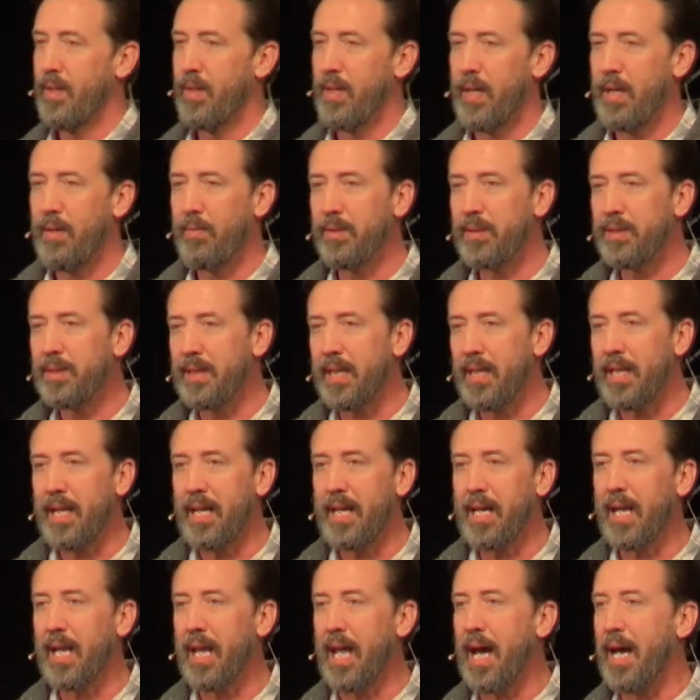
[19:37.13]
He was
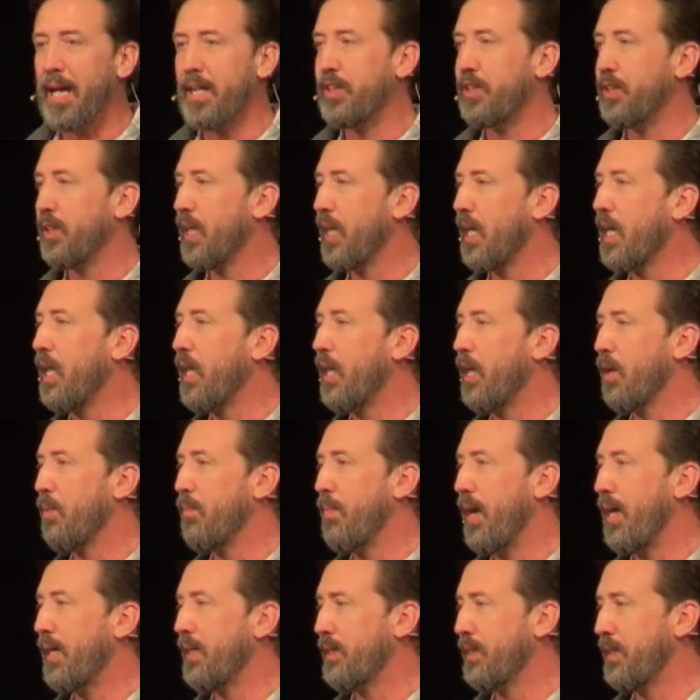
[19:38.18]
sending Elijah a clear
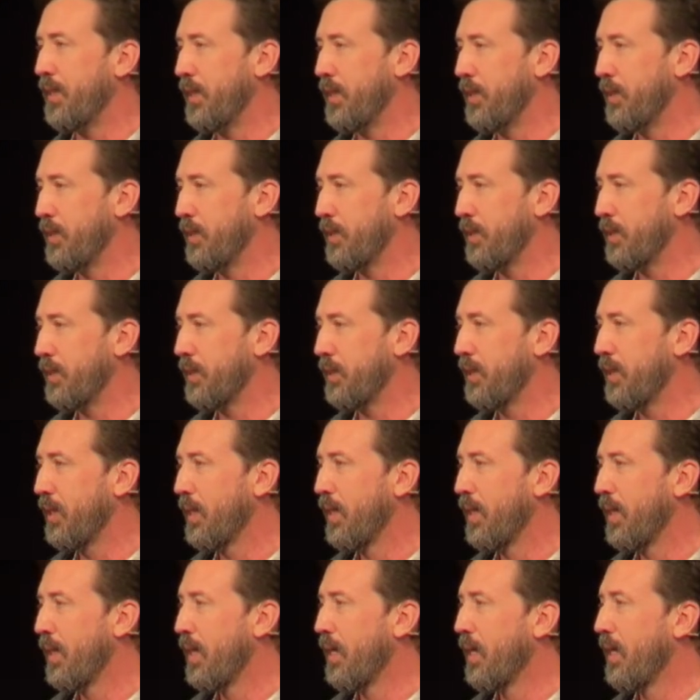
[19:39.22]
message.
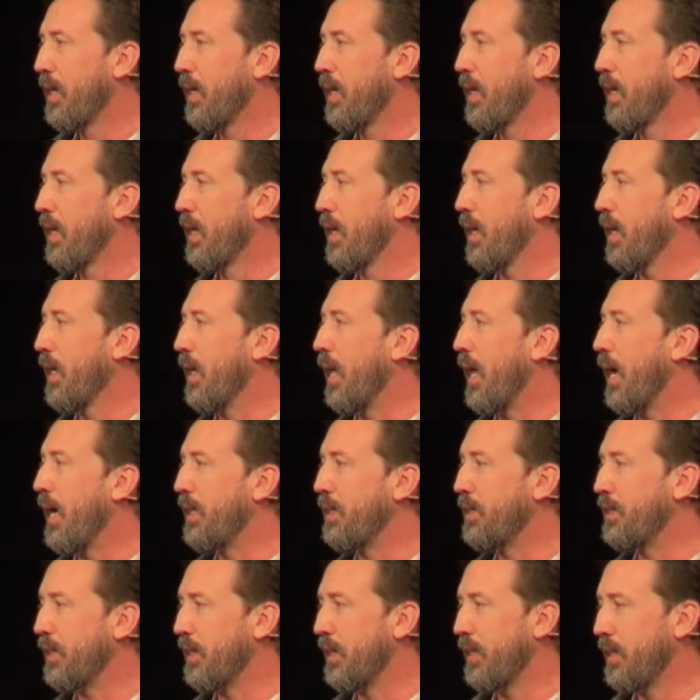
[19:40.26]

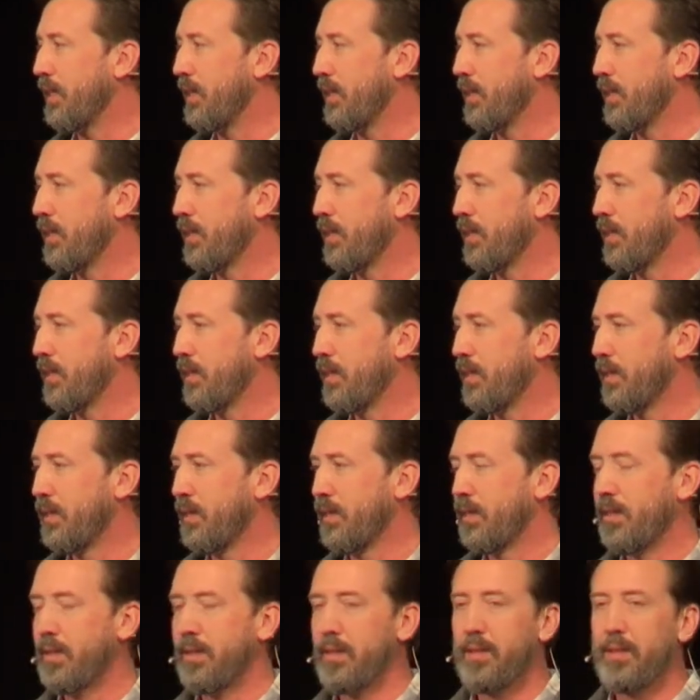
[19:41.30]
Elijah,
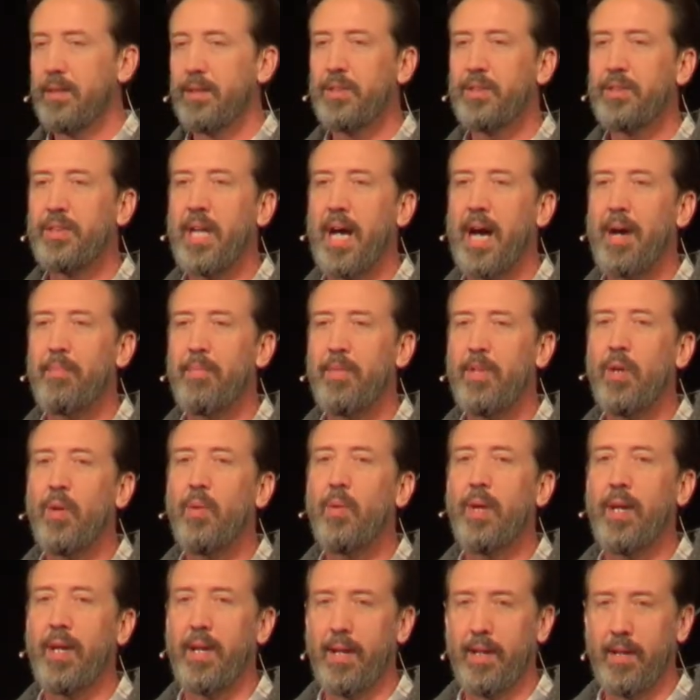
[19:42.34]
stop
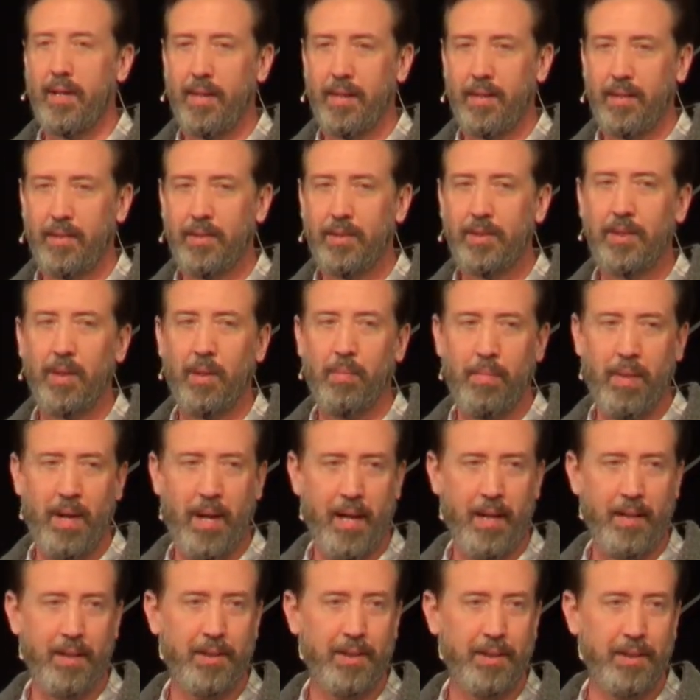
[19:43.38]
doing so
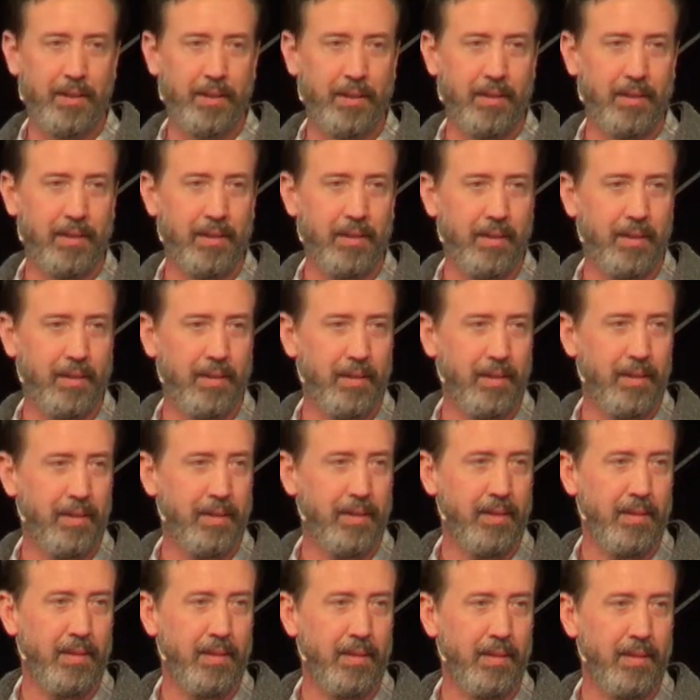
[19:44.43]
much.
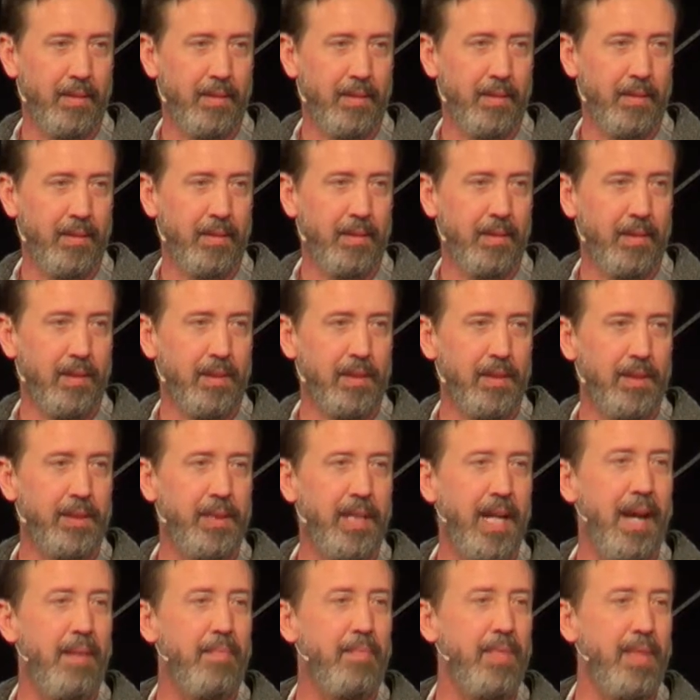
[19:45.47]

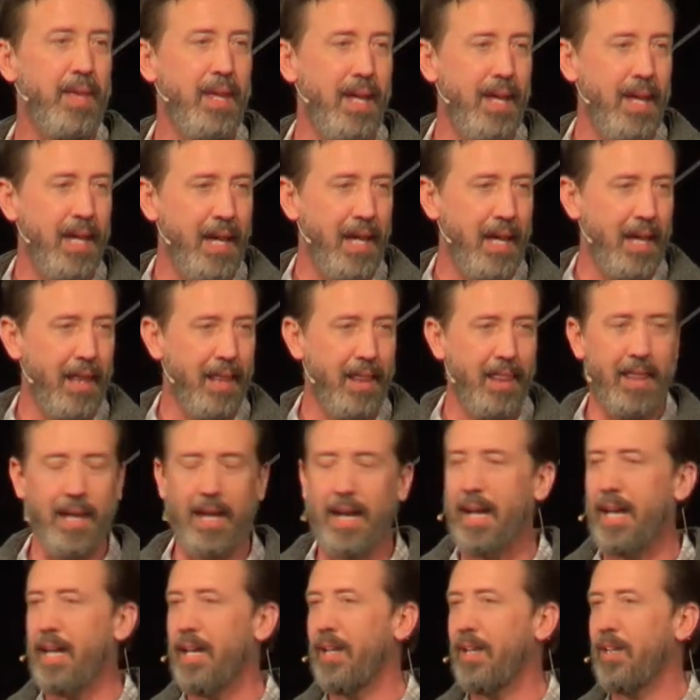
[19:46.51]
Stop thinking
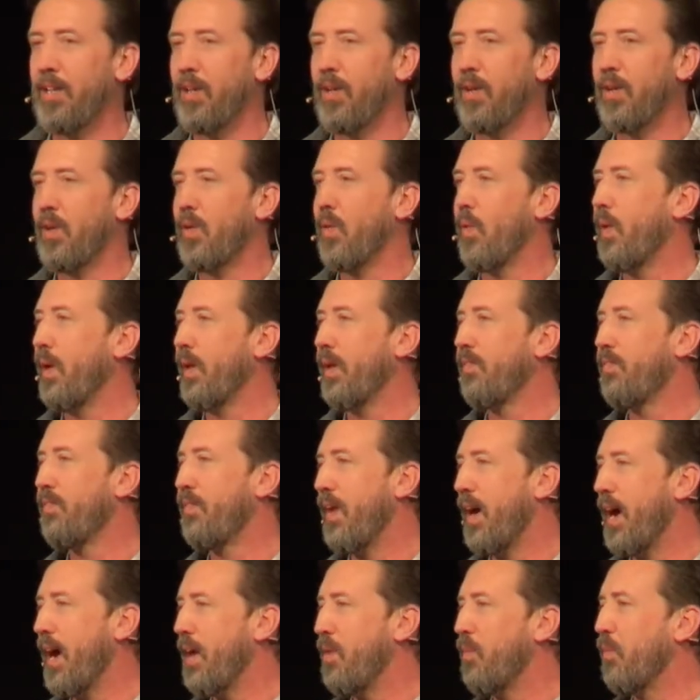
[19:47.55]
that you're going to
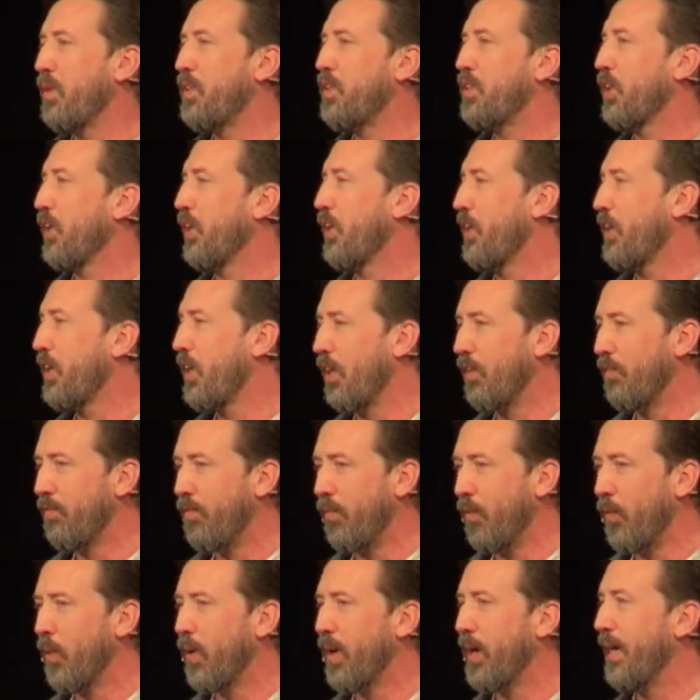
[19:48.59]
find what you're looking
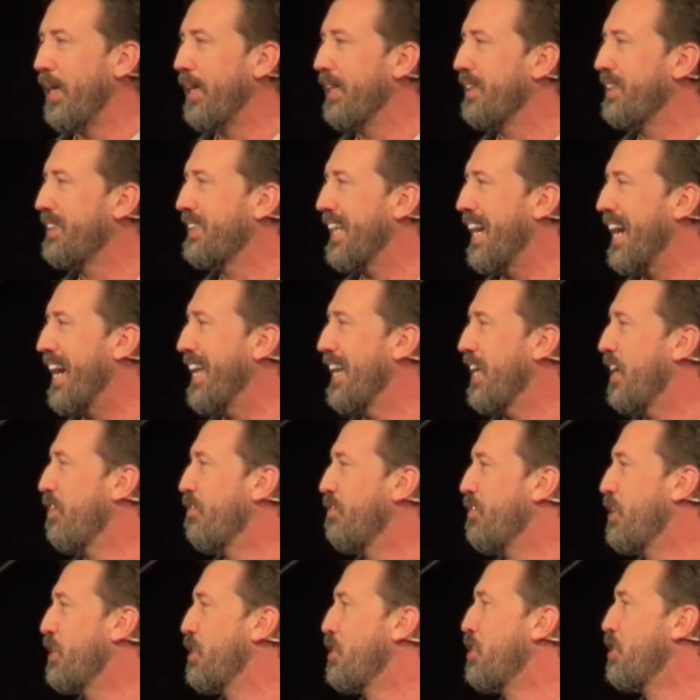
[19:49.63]
for inside
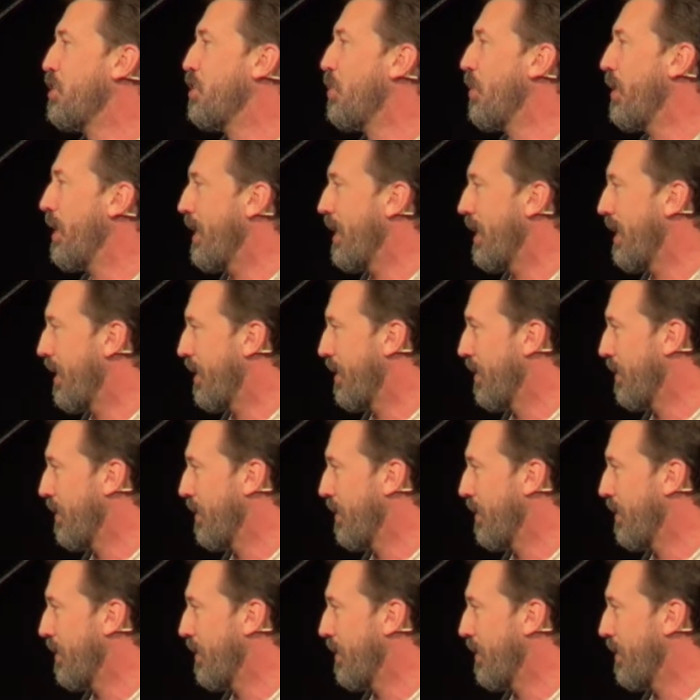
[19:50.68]
of the doing.